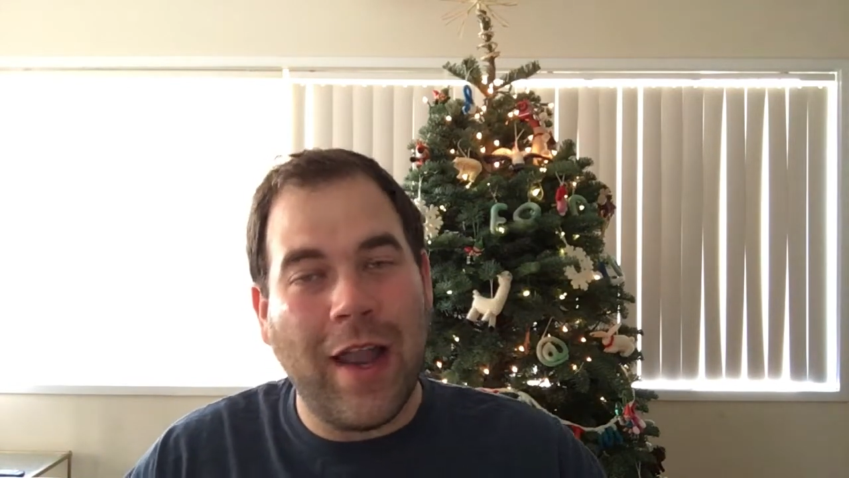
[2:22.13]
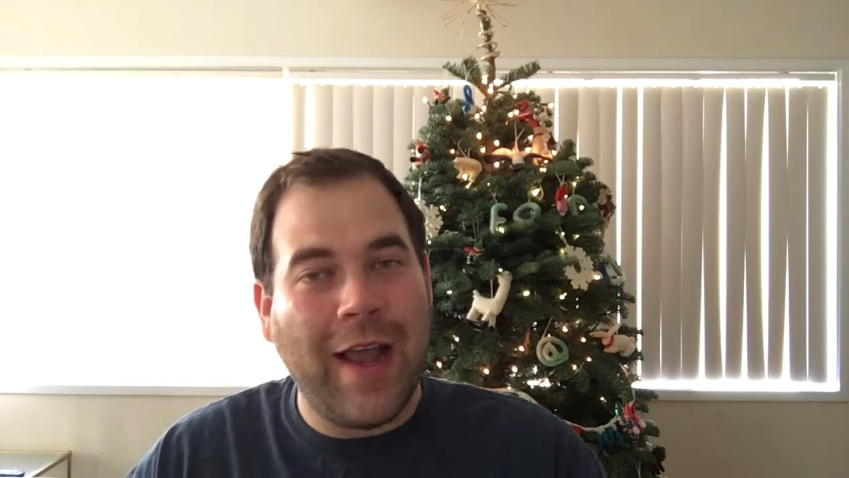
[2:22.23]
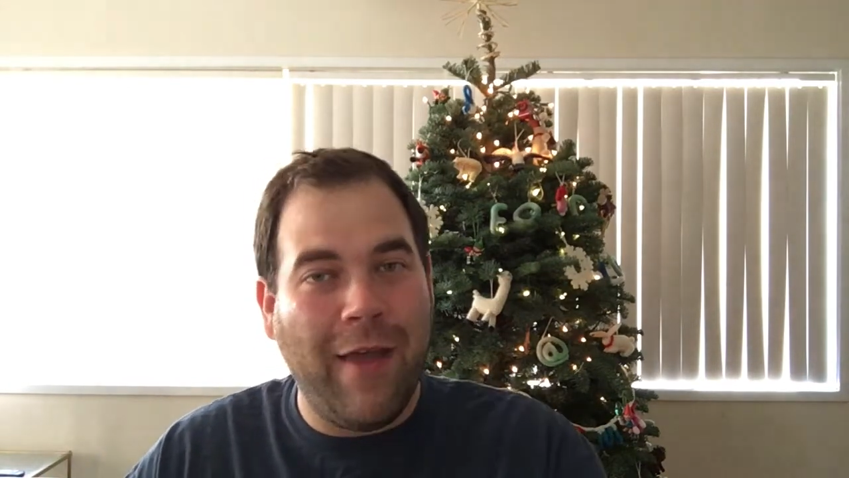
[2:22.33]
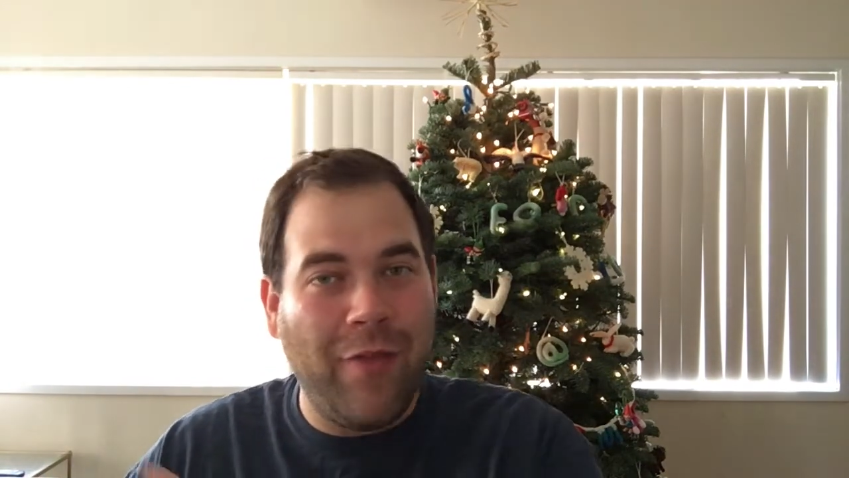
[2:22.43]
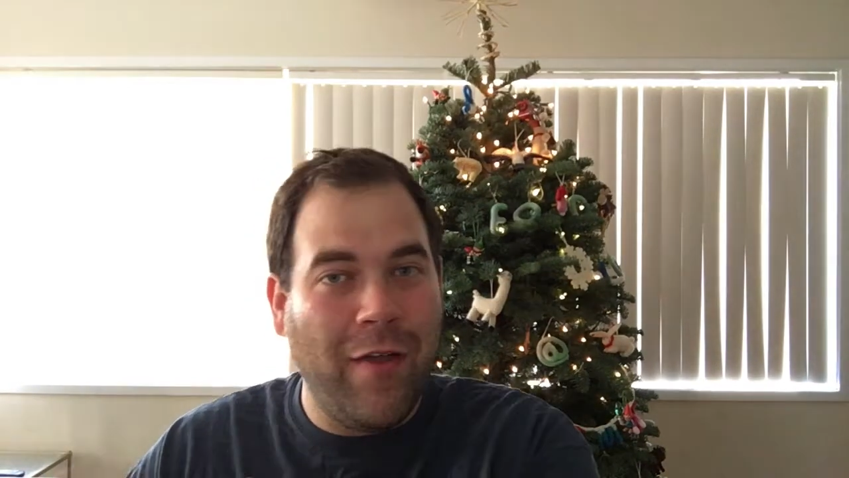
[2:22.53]

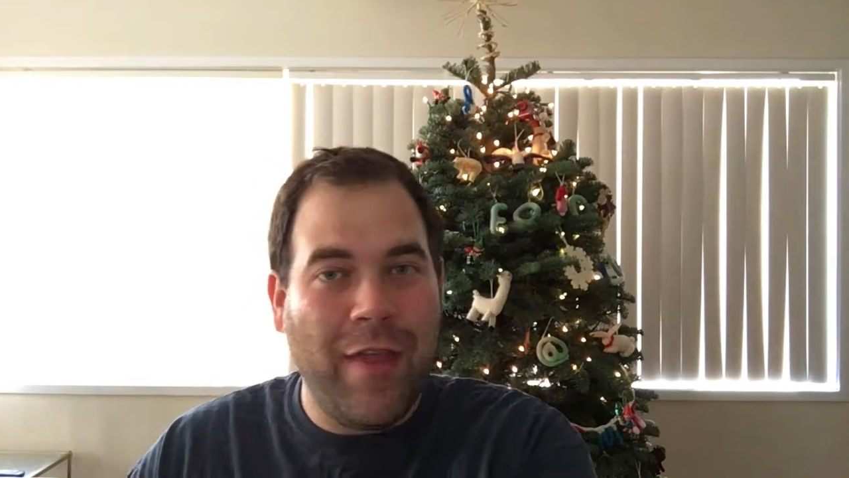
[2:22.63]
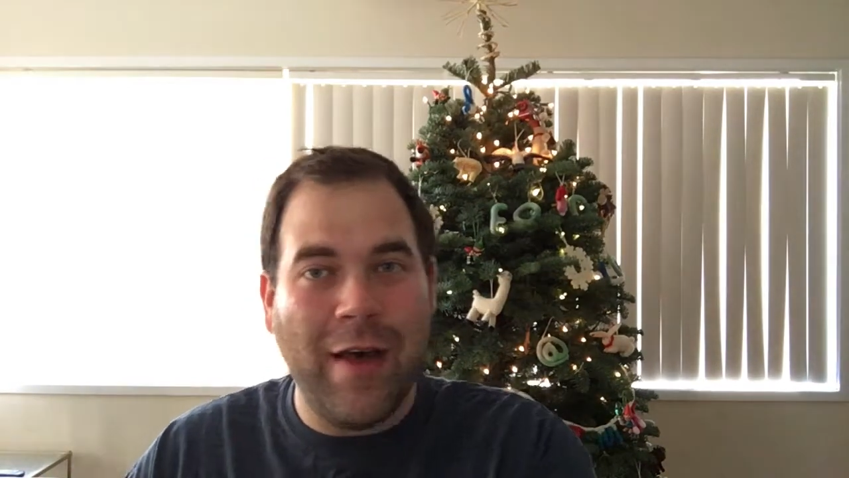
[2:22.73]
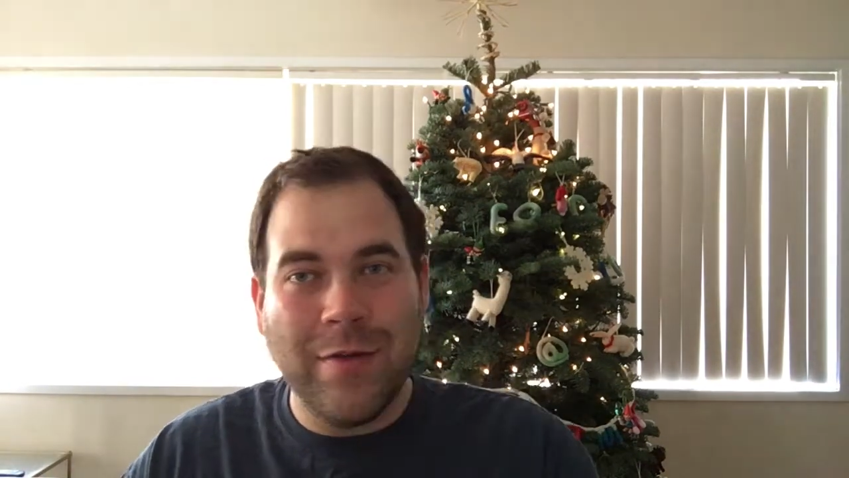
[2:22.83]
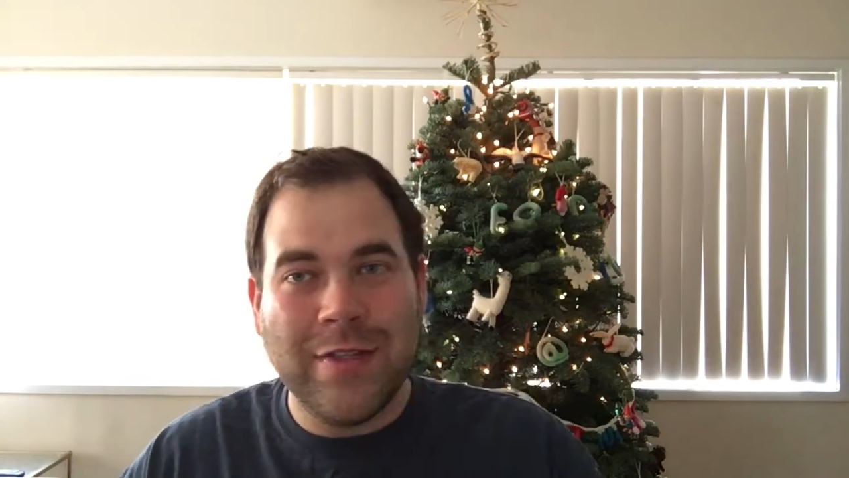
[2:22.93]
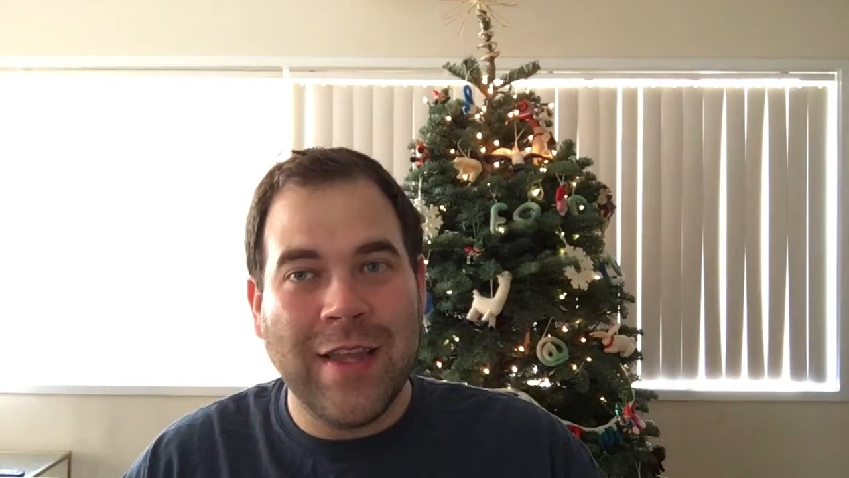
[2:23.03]
Like, I thought
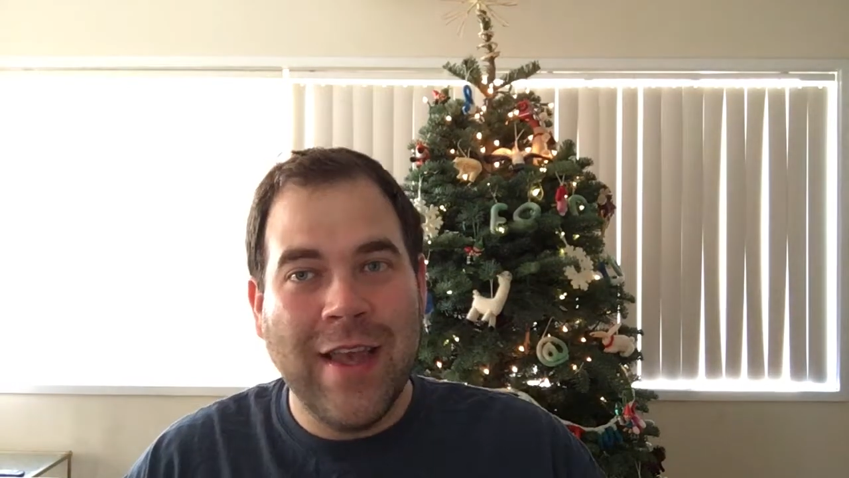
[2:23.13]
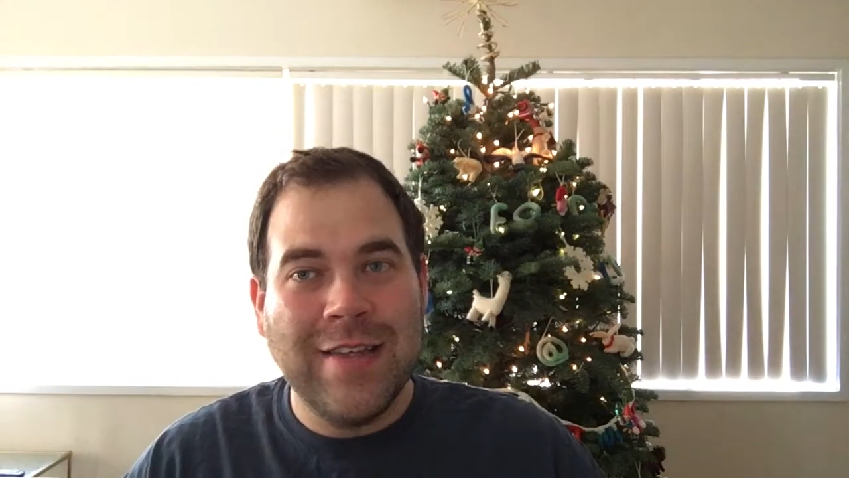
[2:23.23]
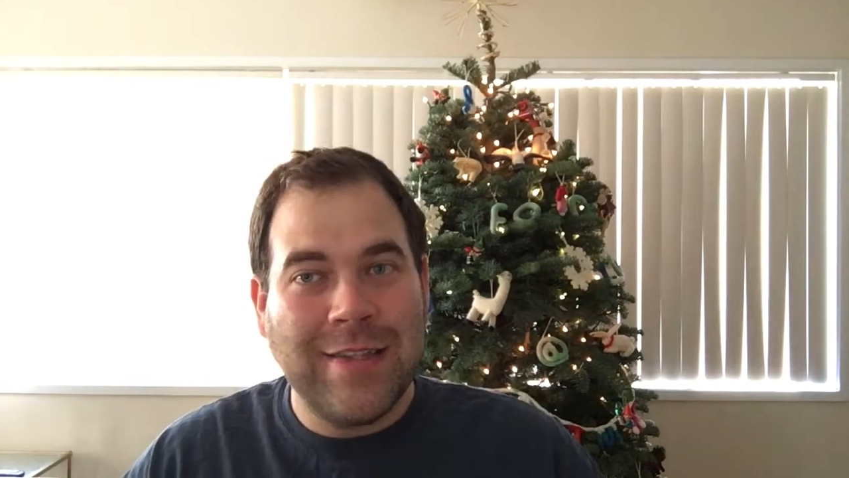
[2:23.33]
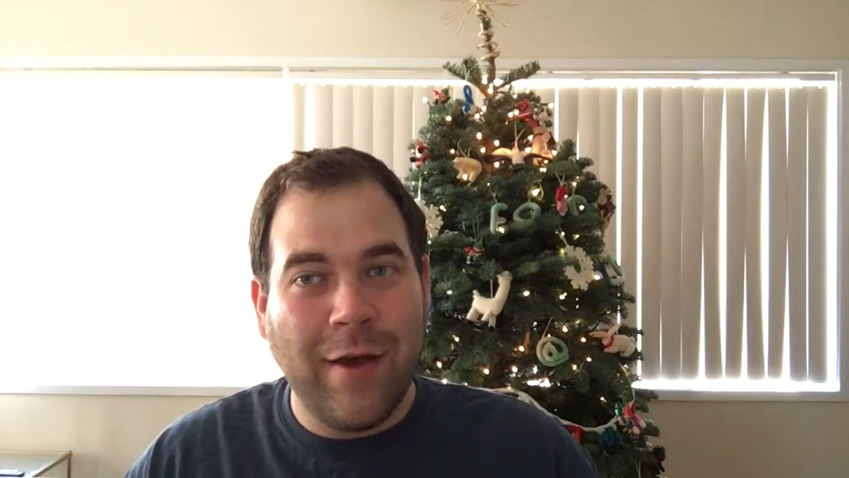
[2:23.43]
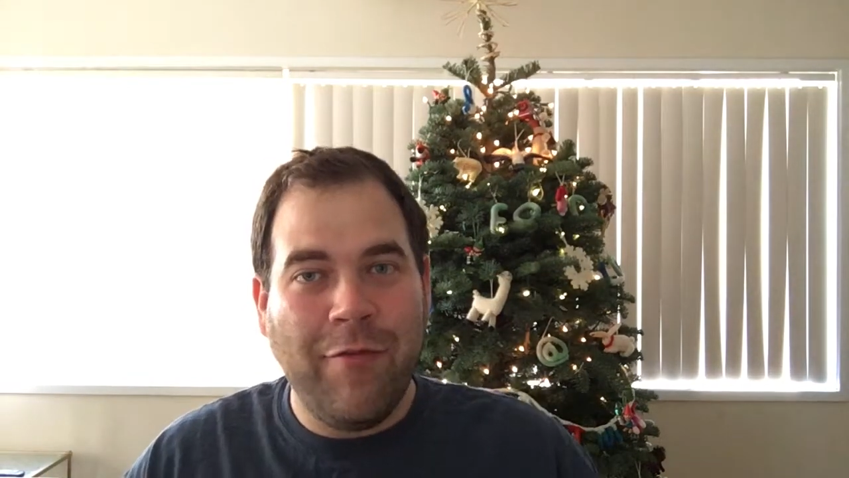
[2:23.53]
that was
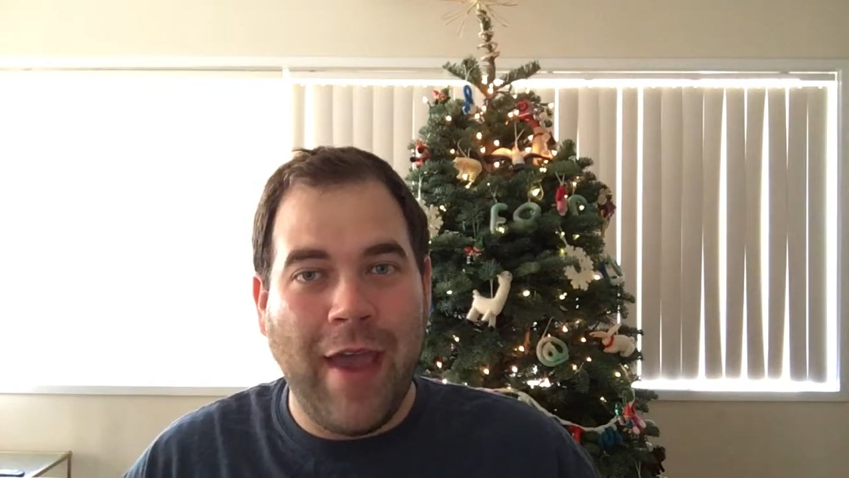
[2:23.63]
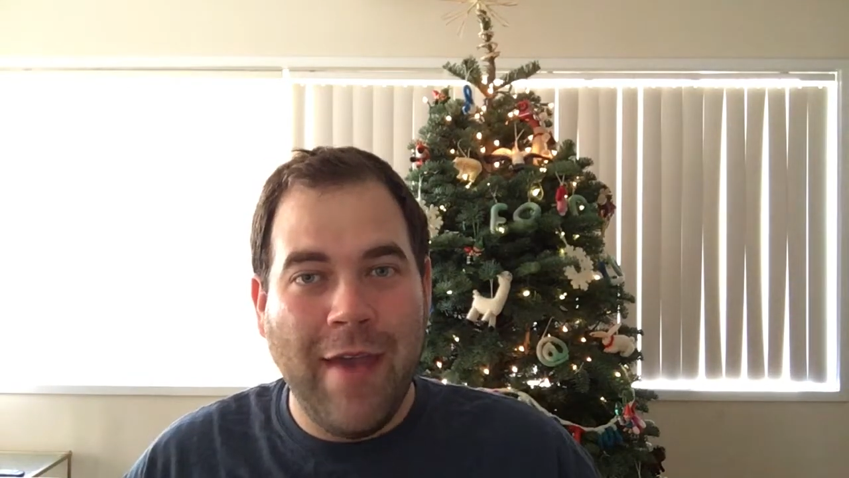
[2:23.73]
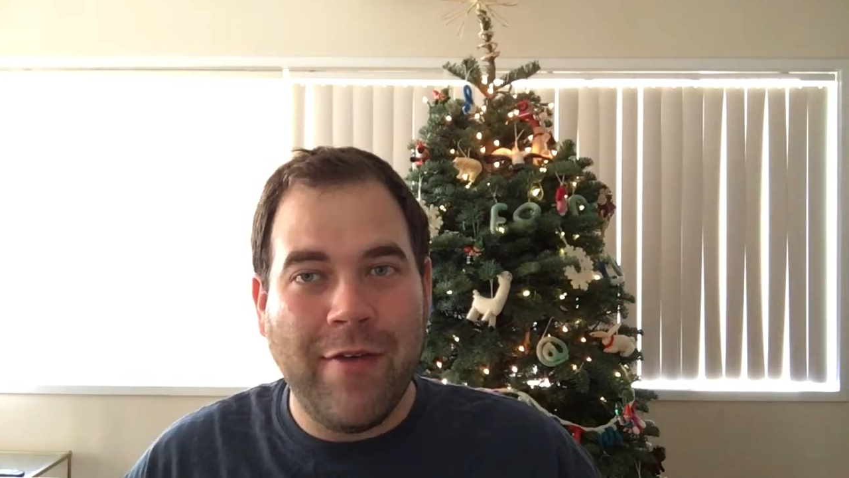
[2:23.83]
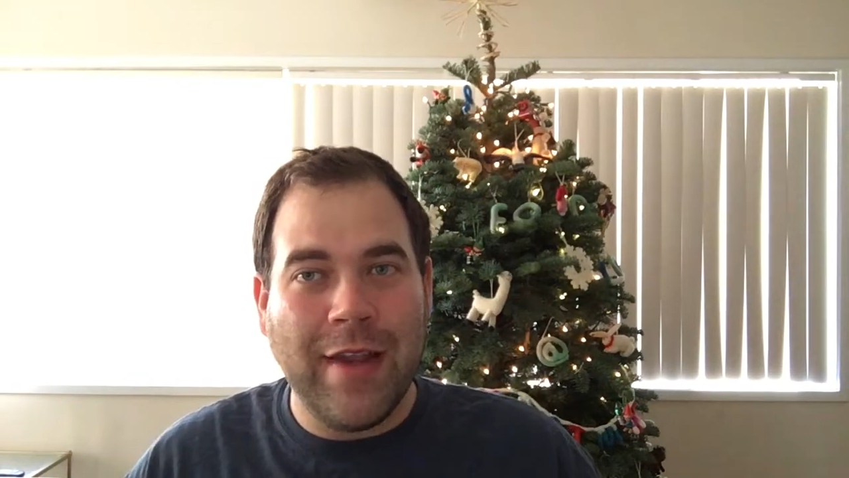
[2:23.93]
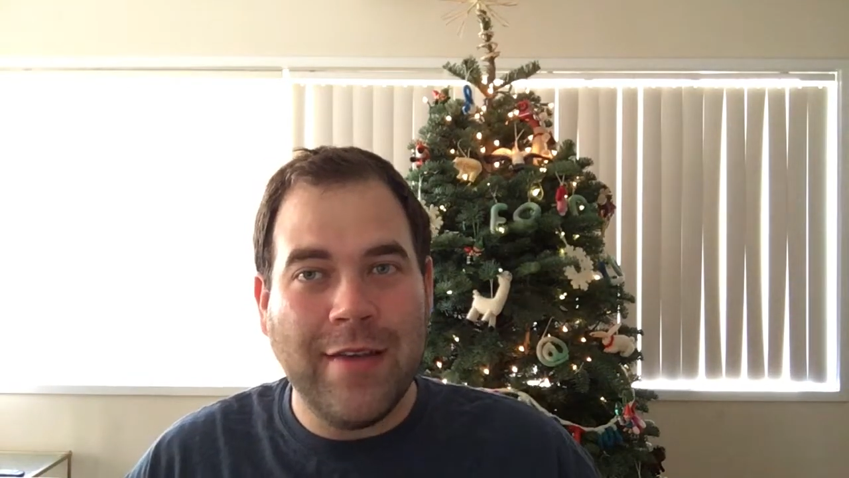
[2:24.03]

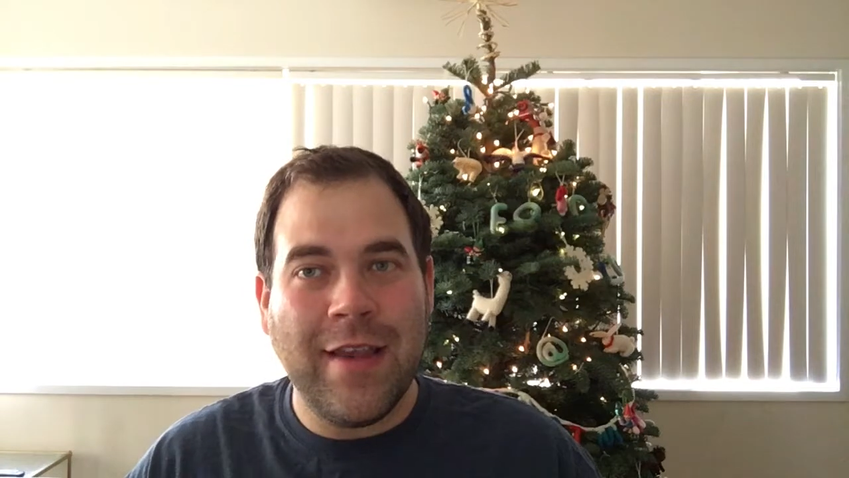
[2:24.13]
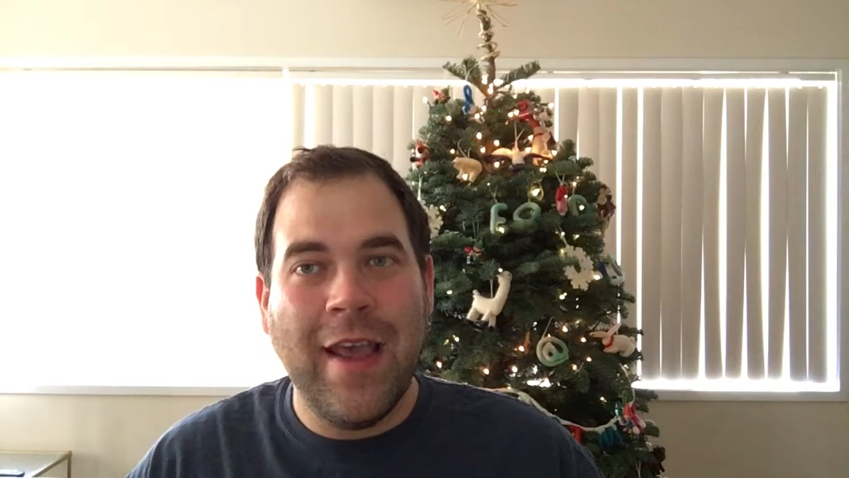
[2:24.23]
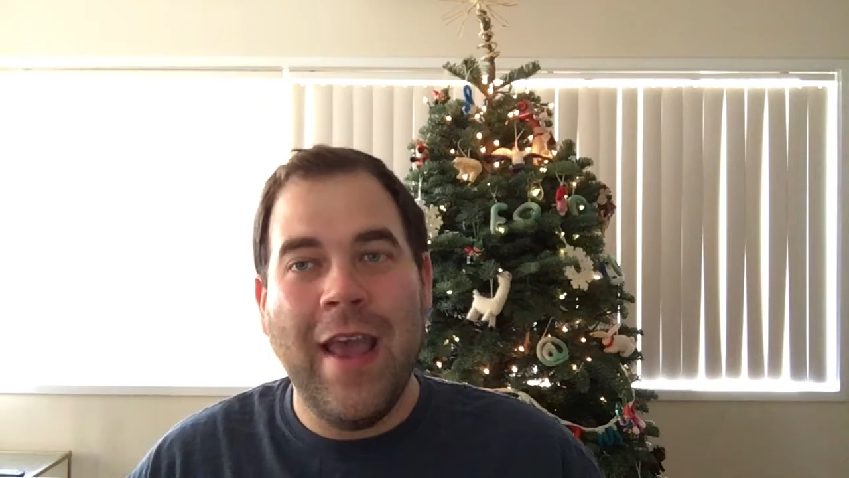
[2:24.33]
self-evident.